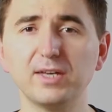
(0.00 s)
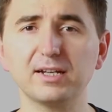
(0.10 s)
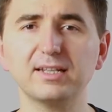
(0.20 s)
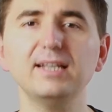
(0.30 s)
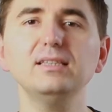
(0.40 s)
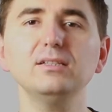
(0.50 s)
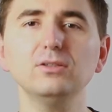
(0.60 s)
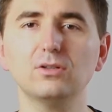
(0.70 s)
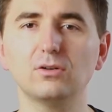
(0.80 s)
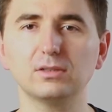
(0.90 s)
we are creating
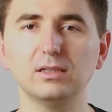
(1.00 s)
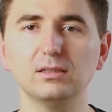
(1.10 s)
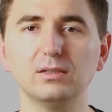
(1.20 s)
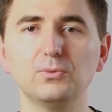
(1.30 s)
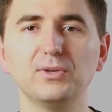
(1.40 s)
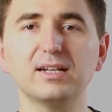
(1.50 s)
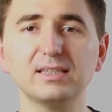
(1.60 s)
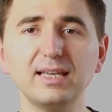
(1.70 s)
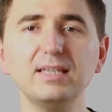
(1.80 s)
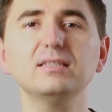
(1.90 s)
new content, we are
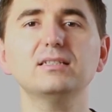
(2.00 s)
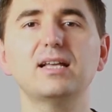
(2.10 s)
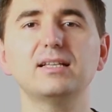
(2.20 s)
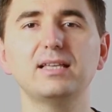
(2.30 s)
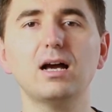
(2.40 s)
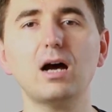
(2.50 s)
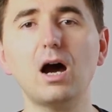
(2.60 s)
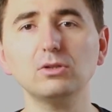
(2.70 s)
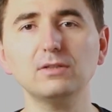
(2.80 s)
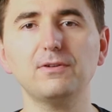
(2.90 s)
taking an idea
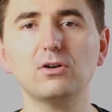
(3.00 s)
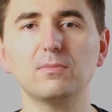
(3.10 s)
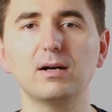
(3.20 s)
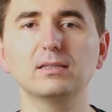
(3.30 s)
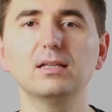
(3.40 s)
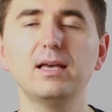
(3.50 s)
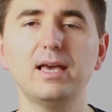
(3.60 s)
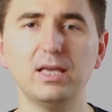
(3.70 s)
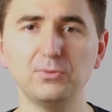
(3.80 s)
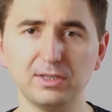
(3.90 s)
out of our mind
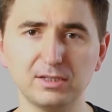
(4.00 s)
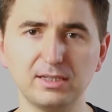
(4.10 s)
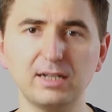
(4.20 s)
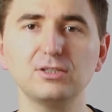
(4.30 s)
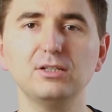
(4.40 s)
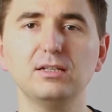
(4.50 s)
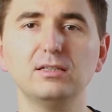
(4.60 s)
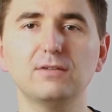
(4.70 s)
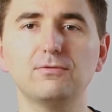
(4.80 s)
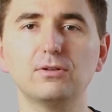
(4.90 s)
and we are structuring
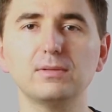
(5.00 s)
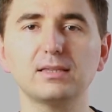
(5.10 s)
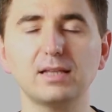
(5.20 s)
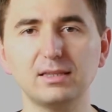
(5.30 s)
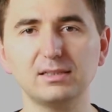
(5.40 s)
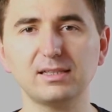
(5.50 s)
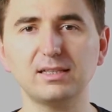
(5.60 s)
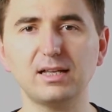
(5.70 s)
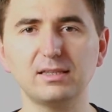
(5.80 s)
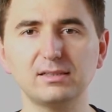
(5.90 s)
in a form that others
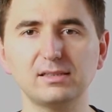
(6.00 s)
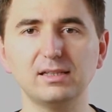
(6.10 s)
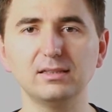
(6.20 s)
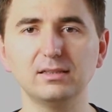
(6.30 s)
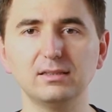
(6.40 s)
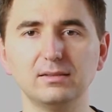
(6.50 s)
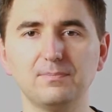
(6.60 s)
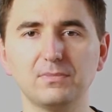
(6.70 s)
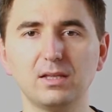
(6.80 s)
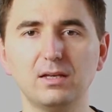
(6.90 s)
can understand it.
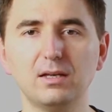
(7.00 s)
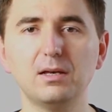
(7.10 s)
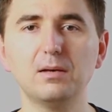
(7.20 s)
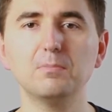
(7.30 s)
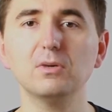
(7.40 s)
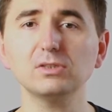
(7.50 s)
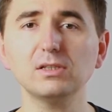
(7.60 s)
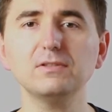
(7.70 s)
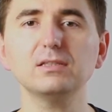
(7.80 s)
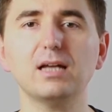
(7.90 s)
Most
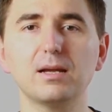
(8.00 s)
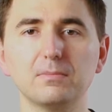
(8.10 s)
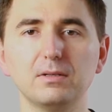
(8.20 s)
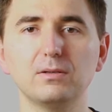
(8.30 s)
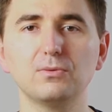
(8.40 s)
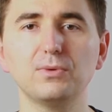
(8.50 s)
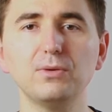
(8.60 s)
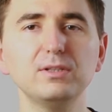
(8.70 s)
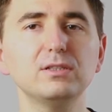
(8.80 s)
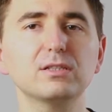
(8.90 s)
of the time, we
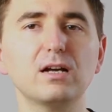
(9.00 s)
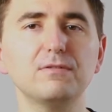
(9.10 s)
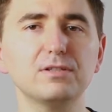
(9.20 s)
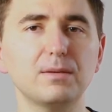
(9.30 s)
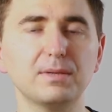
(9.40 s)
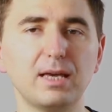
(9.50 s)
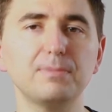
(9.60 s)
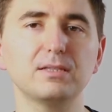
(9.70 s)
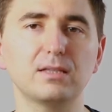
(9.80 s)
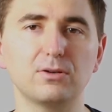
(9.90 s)
will discover some
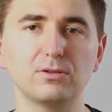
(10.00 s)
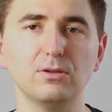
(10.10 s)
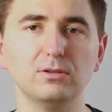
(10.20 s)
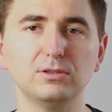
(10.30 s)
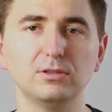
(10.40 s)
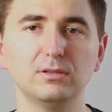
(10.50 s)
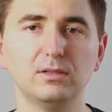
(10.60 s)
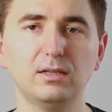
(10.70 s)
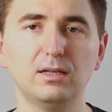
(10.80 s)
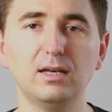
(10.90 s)
gaps in our knowledge.
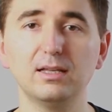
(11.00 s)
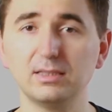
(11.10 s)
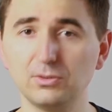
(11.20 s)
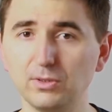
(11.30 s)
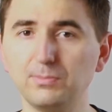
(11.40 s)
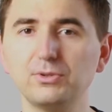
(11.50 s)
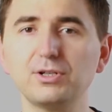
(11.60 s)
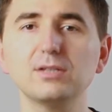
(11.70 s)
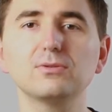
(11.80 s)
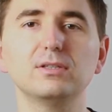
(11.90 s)
This will push
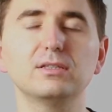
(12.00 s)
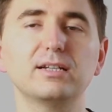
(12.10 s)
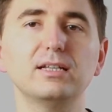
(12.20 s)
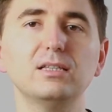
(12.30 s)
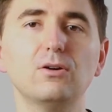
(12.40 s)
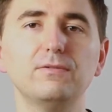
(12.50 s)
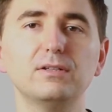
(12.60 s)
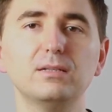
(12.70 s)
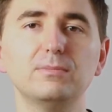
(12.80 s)
us to iterate over the